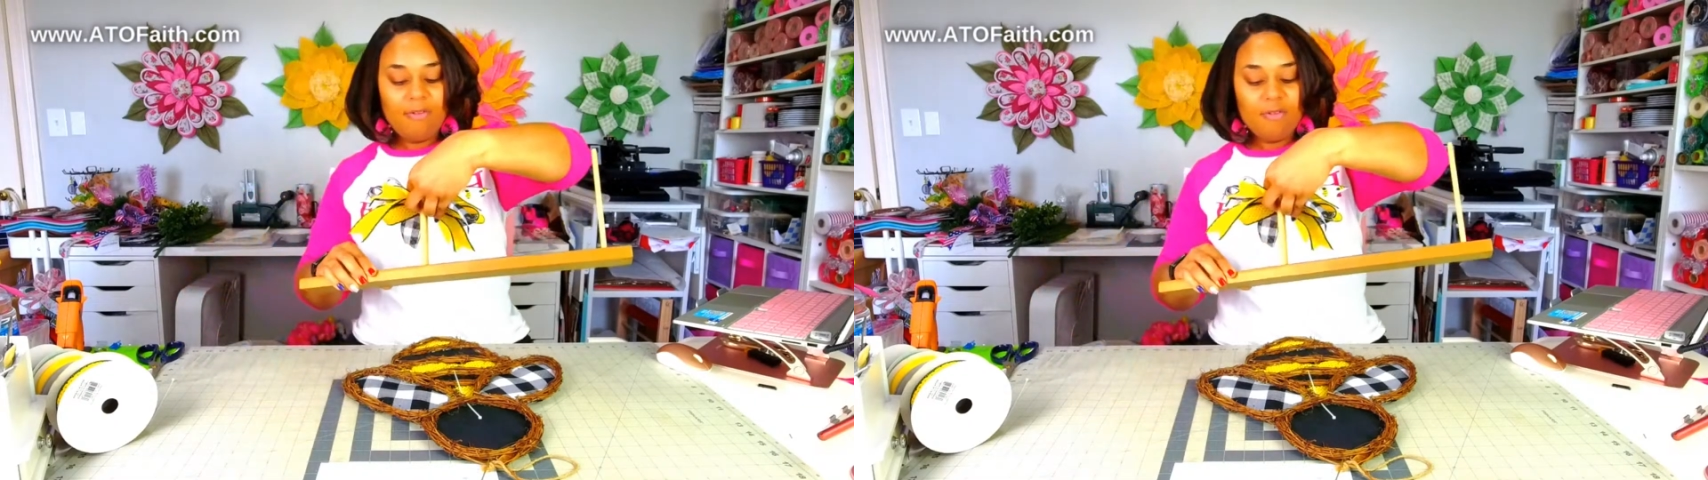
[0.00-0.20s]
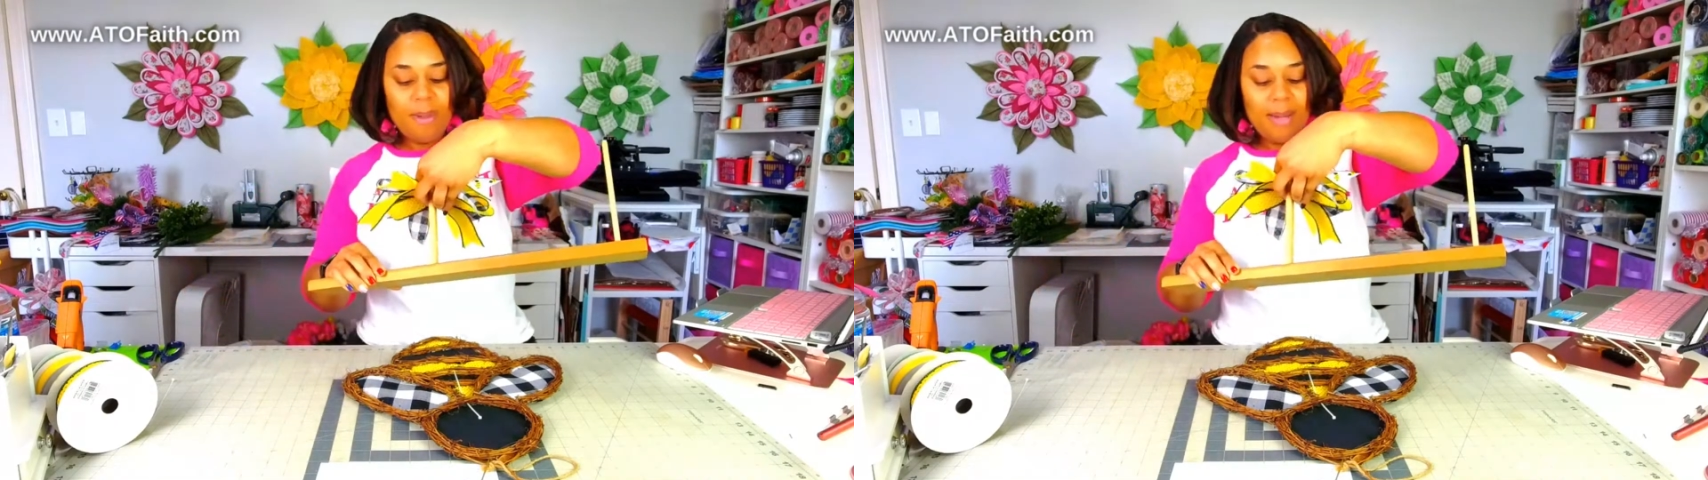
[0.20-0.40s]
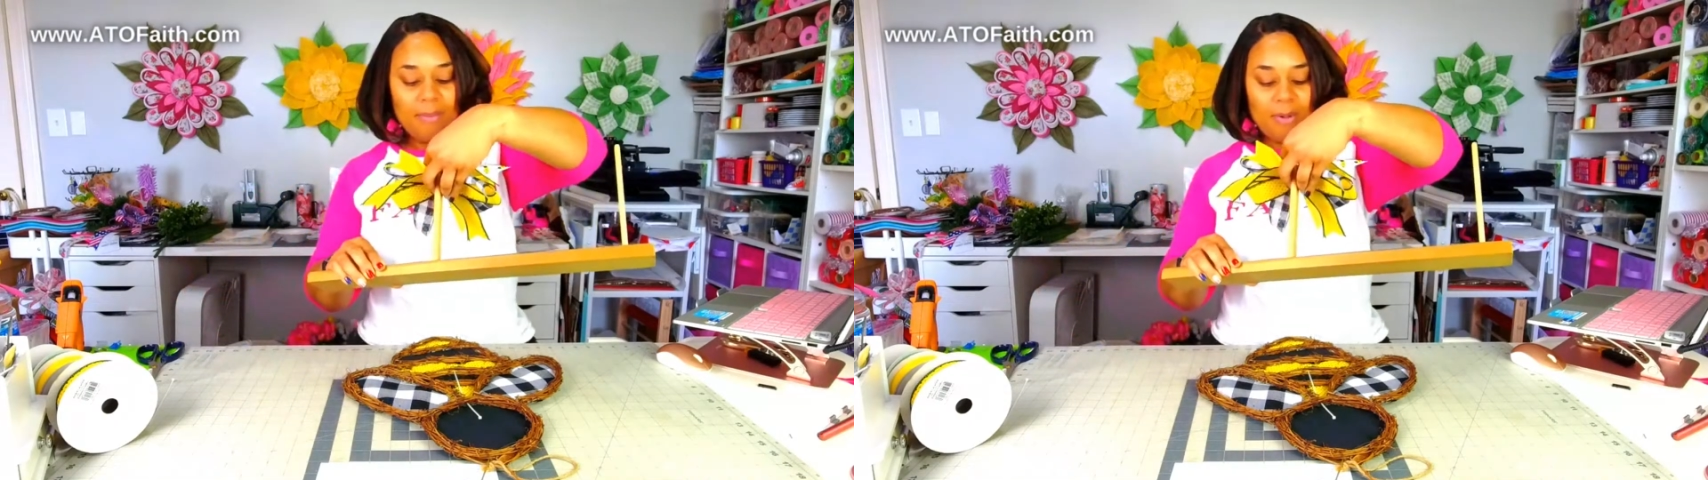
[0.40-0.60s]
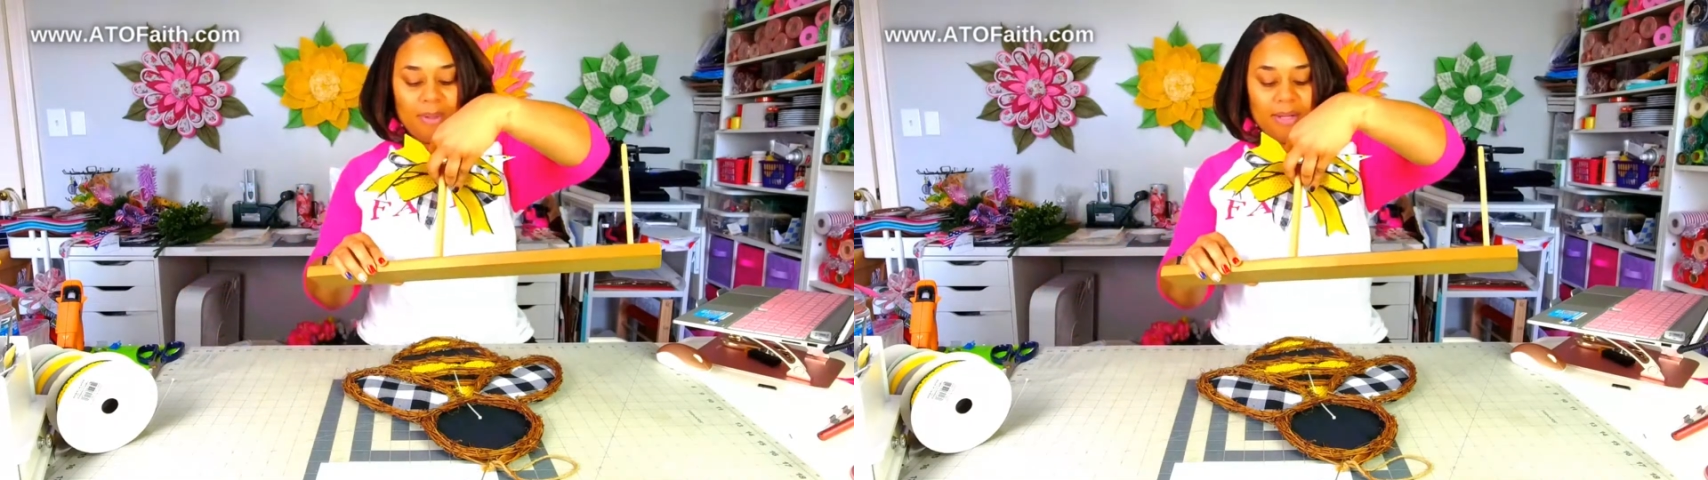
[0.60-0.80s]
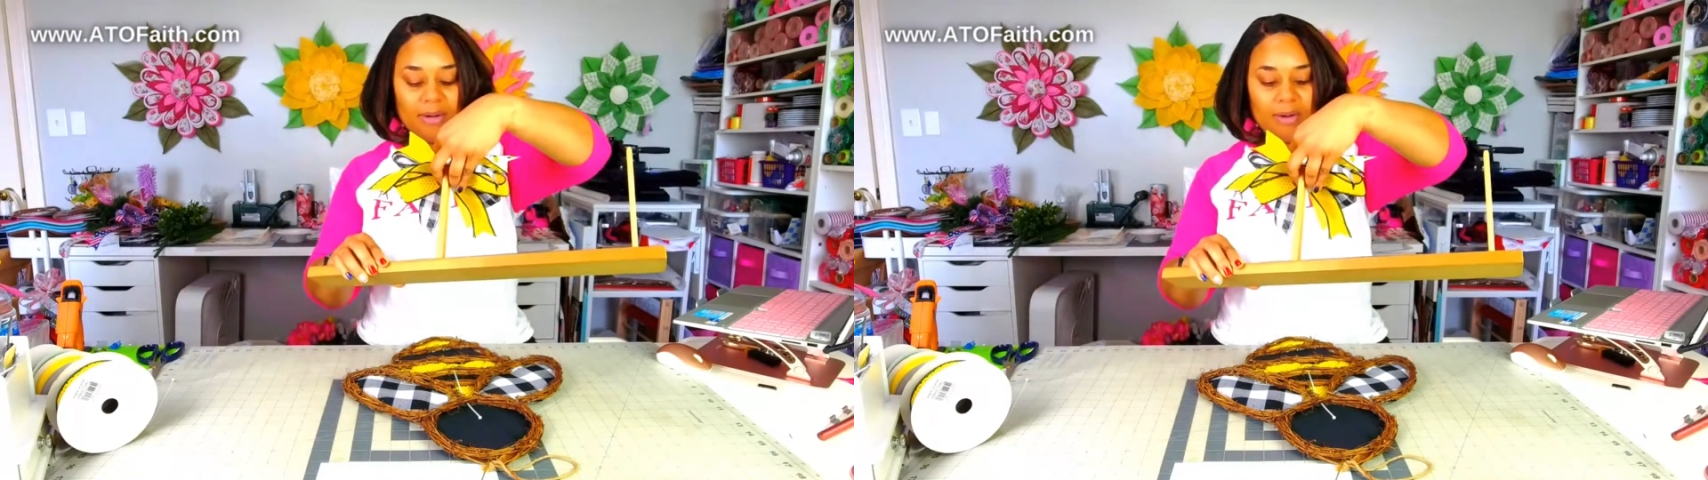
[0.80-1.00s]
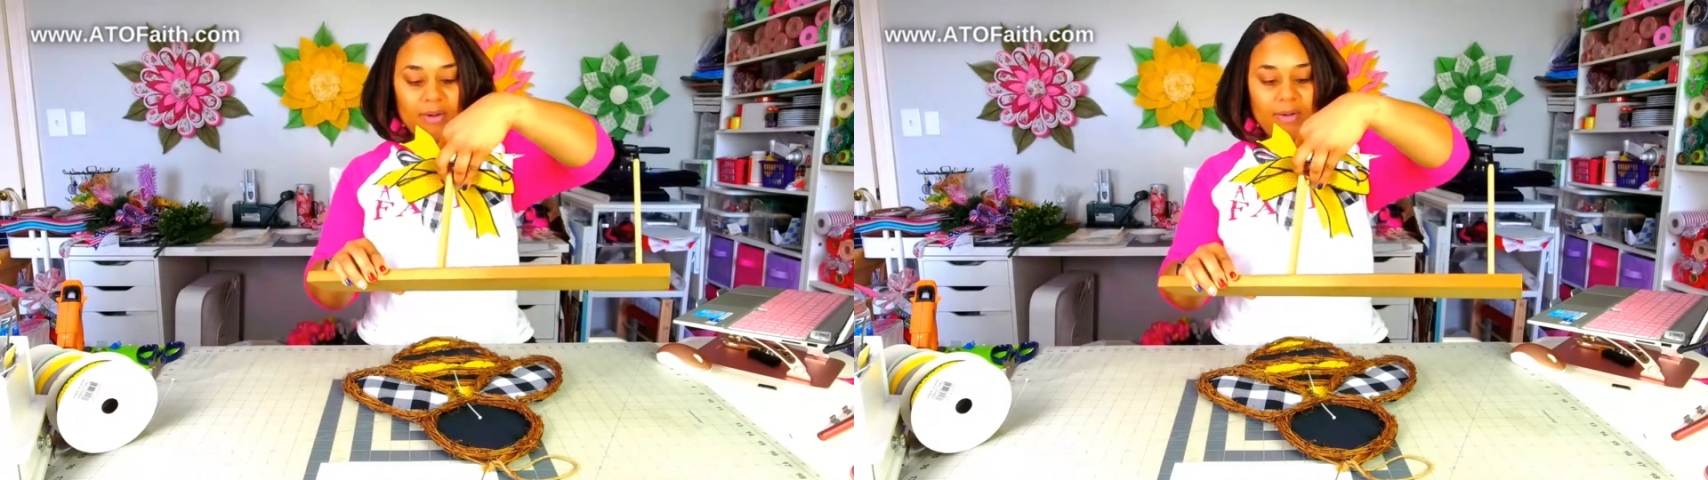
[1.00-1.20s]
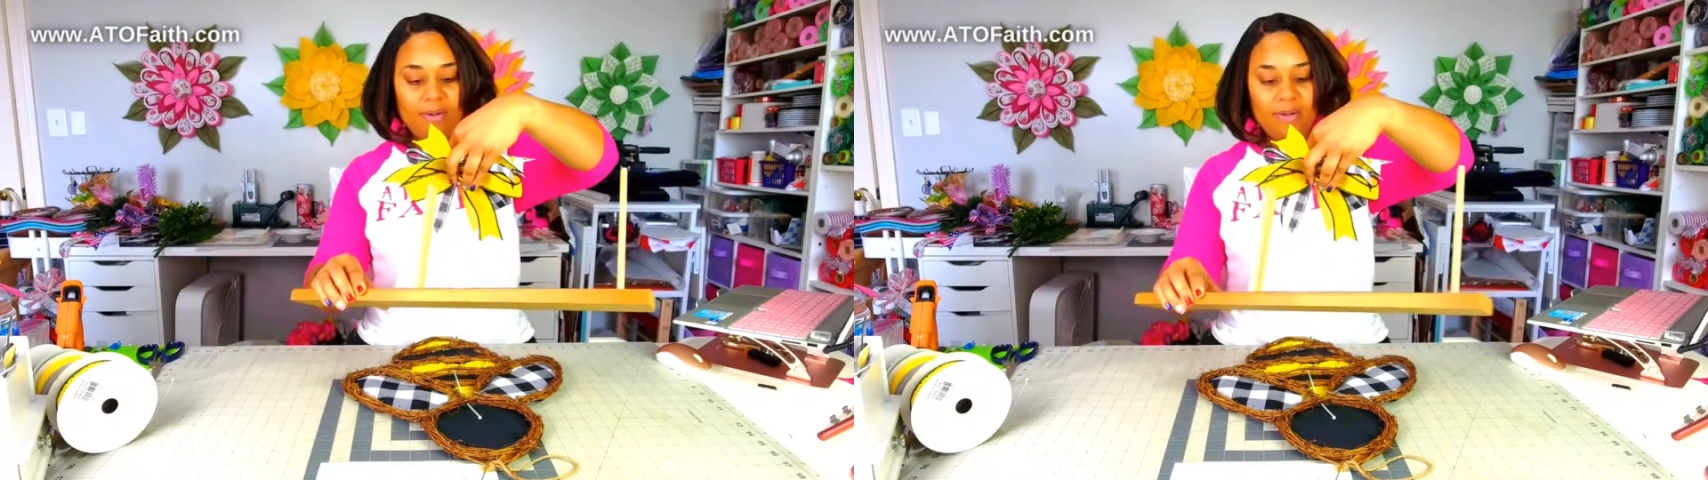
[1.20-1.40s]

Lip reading: of my bow maker,